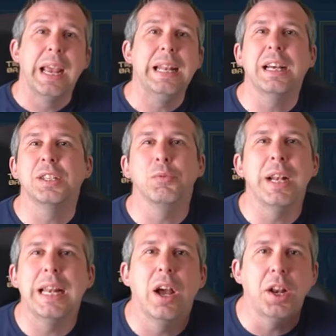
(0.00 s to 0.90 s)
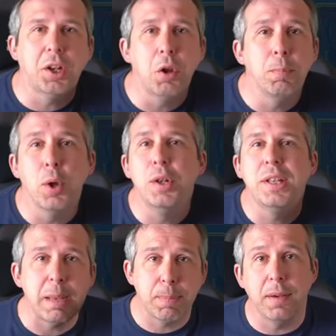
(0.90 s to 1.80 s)
He doesn't really like you putting
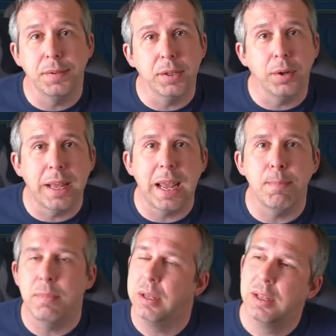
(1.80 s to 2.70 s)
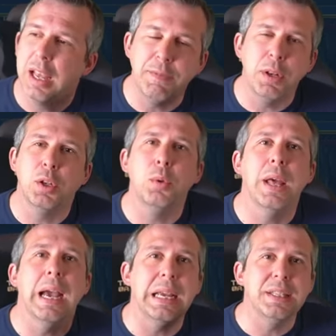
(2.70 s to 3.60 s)
debuffs on him. If you do
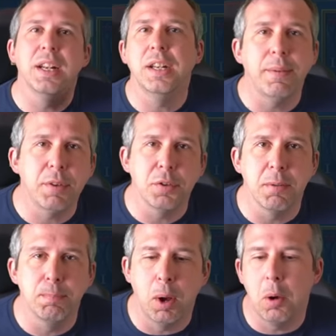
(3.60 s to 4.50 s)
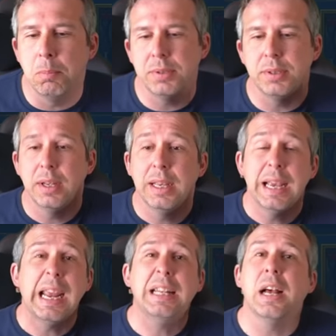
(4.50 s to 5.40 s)
that, he's going to give you some bombs.
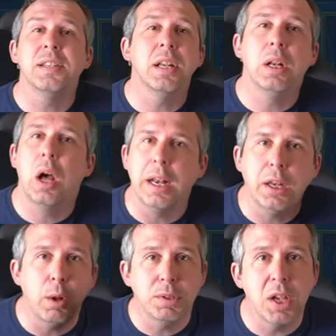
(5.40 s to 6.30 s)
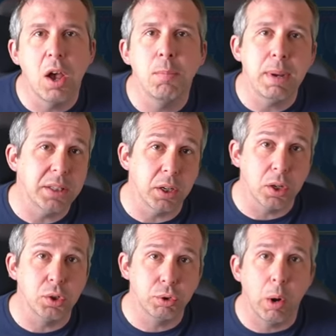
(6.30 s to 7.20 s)
He doesn't like you turn meter
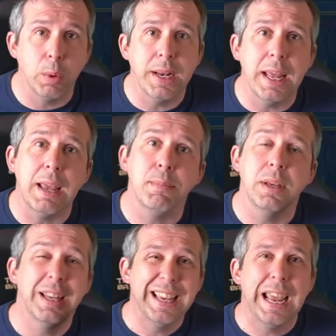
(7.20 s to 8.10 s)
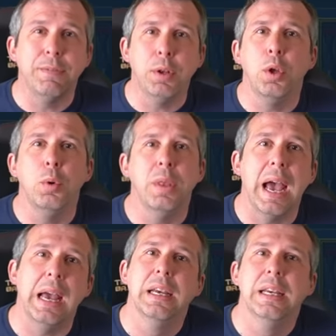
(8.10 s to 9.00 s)
controlling him. If you do
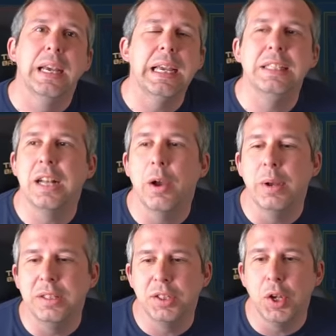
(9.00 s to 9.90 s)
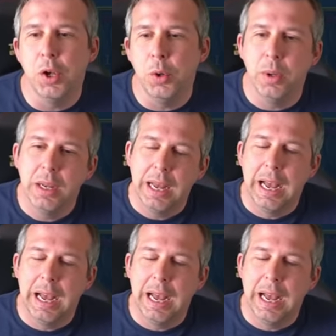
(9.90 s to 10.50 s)
that, he's going to